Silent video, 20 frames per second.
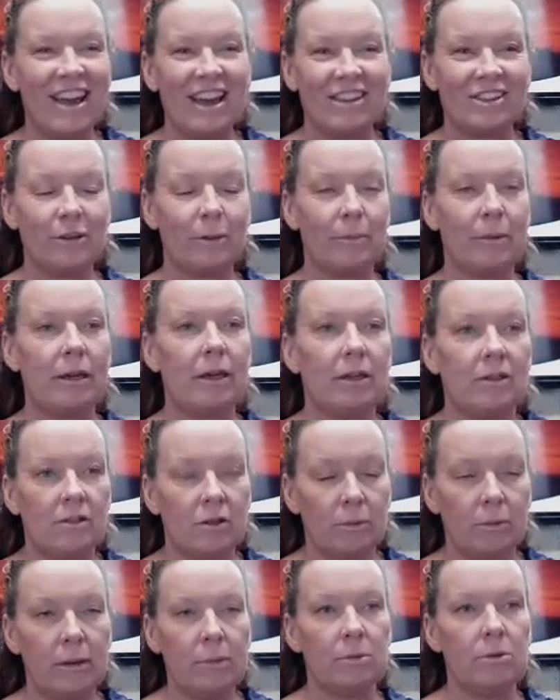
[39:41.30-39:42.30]

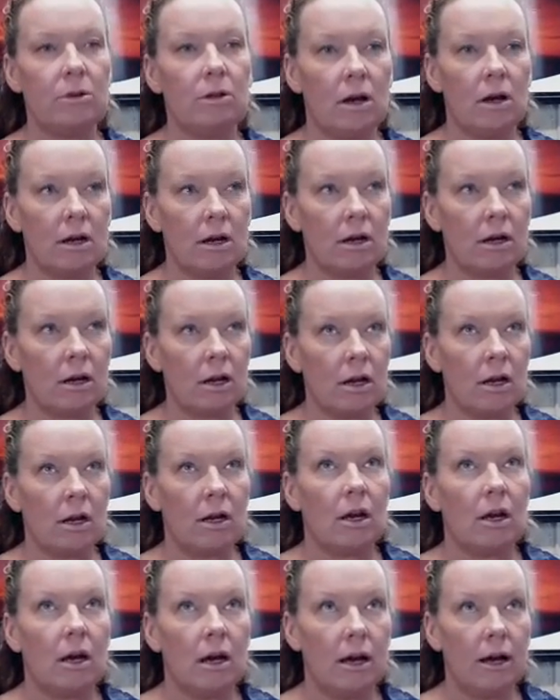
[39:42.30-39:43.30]
So people are,
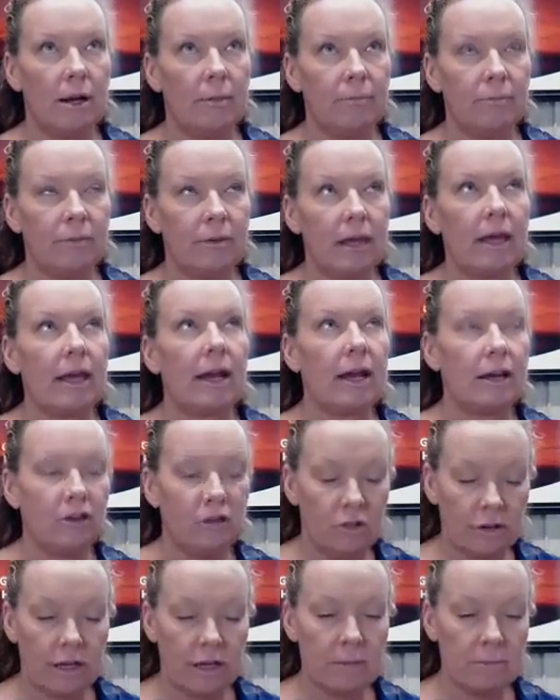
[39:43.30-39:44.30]
and I
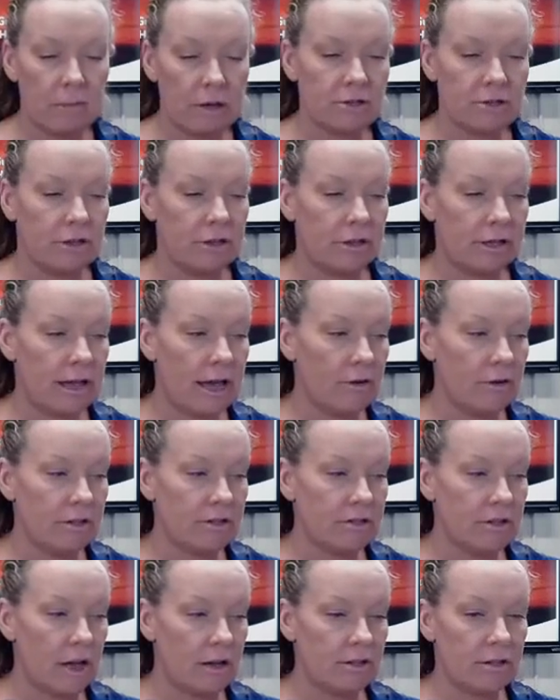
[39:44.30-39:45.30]
do keep mentioning the
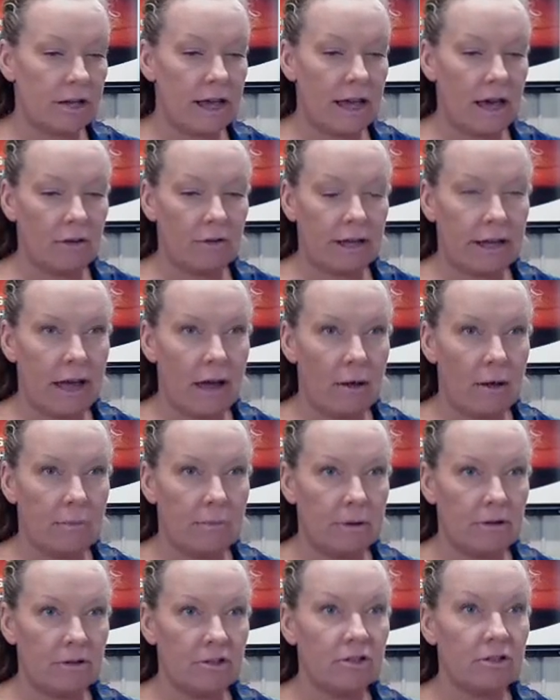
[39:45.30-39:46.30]
calories, not to calorie count,
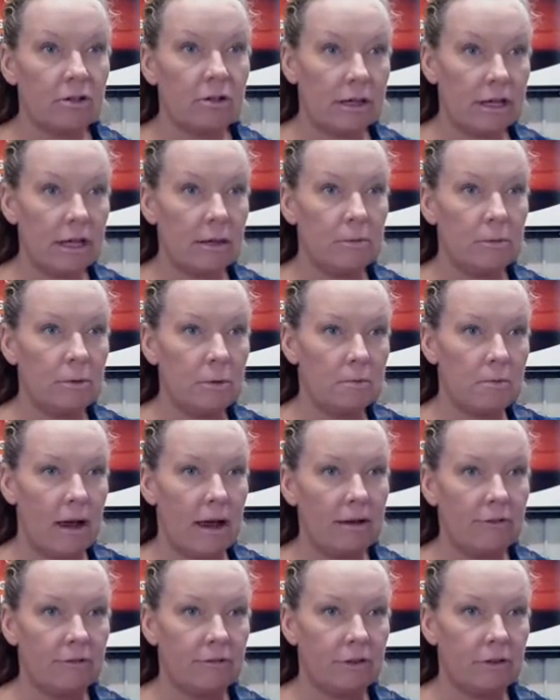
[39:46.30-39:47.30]
but just to keep you
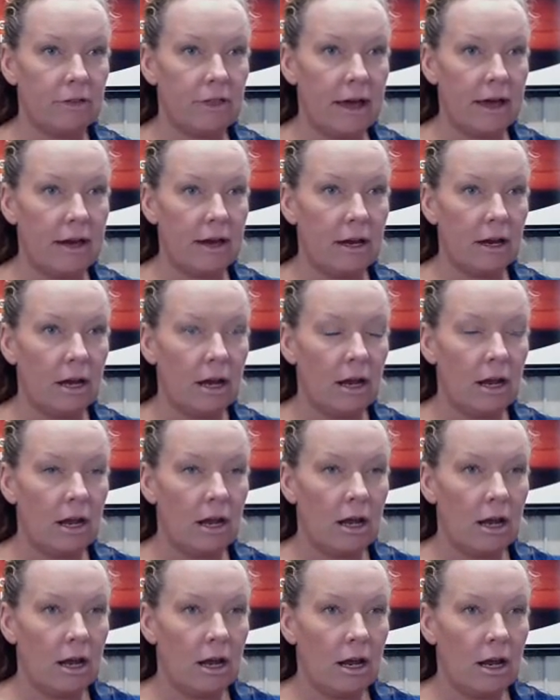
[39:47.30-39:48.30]
mindful that
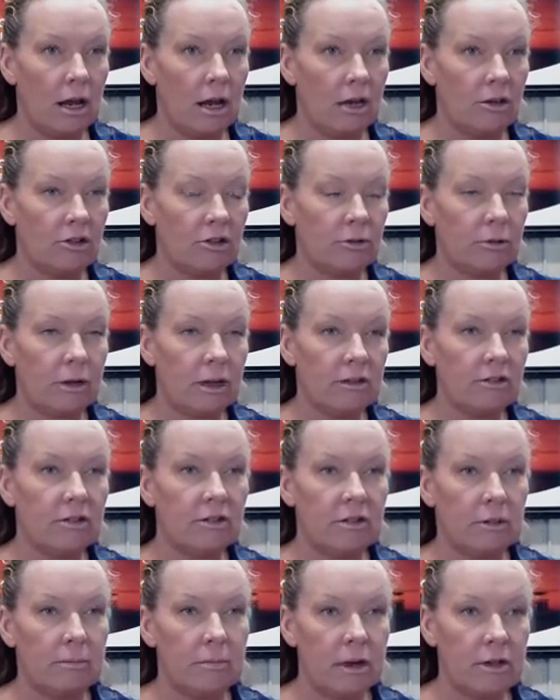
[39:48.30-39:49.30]
just because
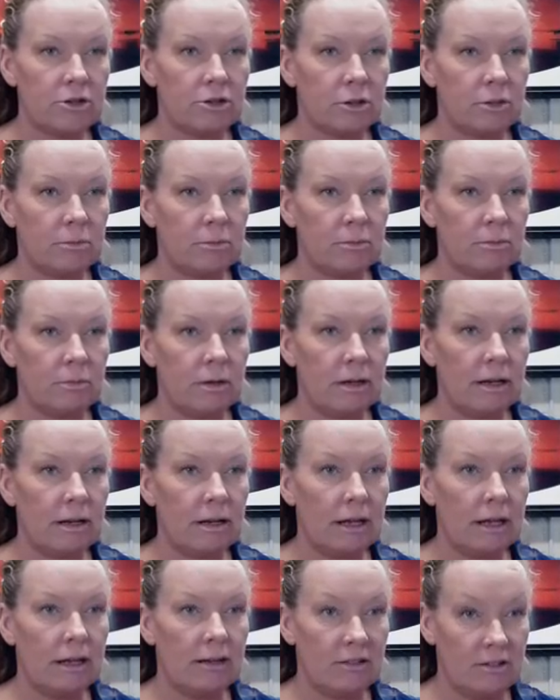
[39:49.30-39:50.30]
it's a mushroom,
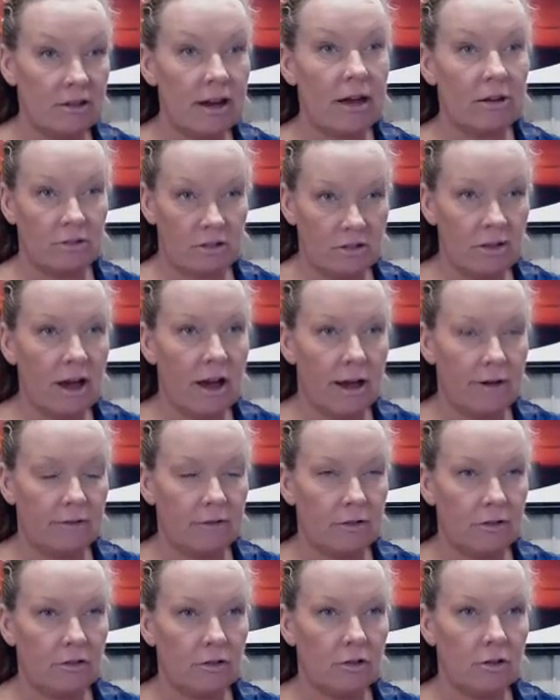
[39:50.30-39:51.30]
it's now
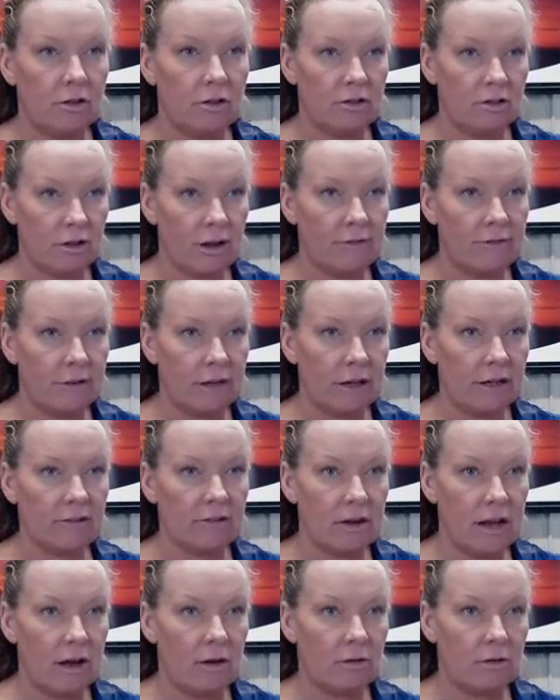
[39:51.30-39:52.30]
stuffed. So the stuffing
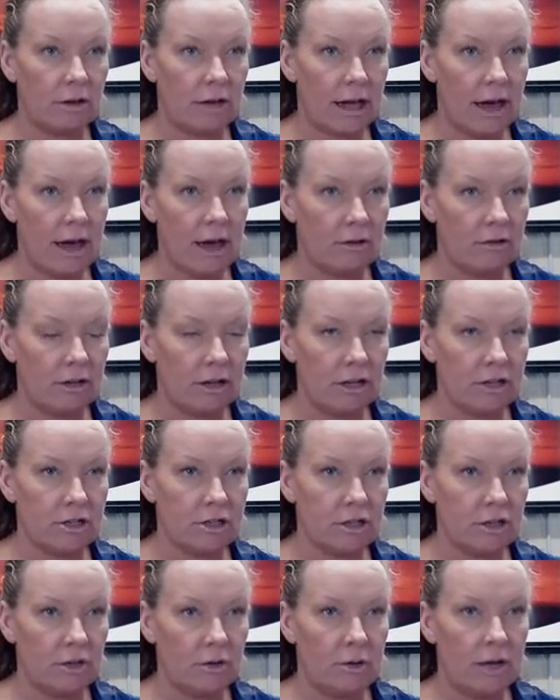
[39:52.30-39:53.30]
is now the calorie
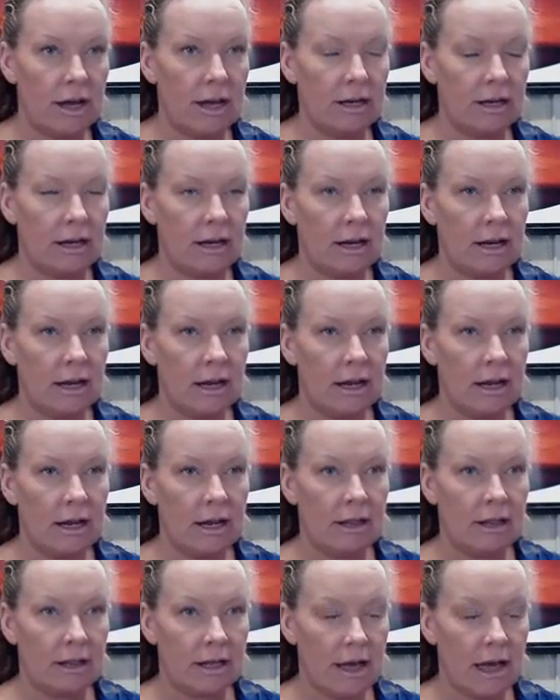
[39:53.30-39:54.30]
issue, and
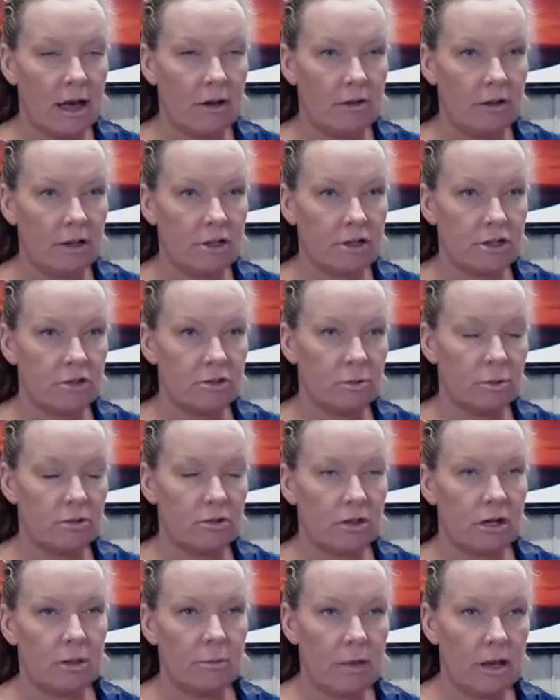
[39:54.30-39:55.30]
the calorie issue is
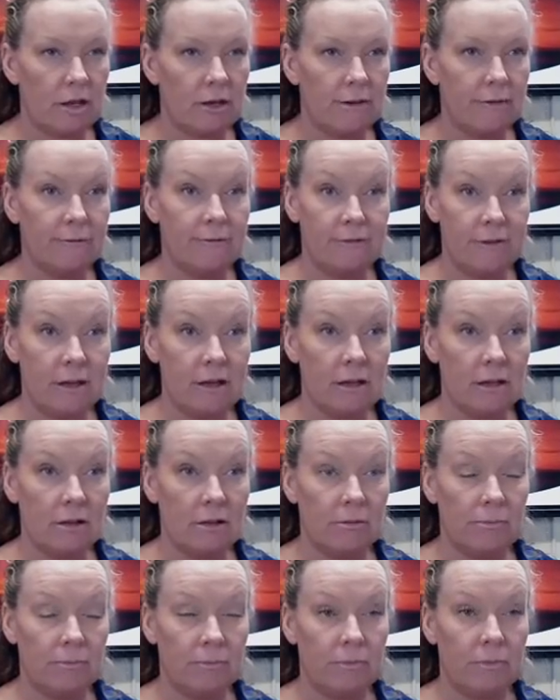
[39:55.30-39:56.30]
what's going to make you
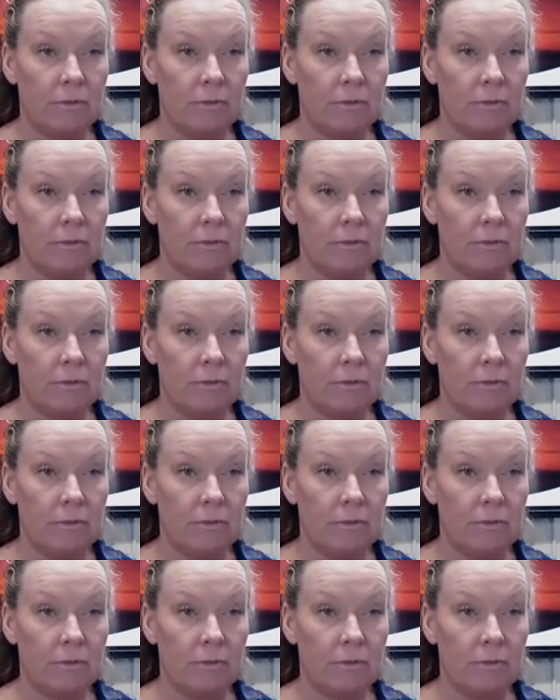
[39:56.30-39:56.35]
feel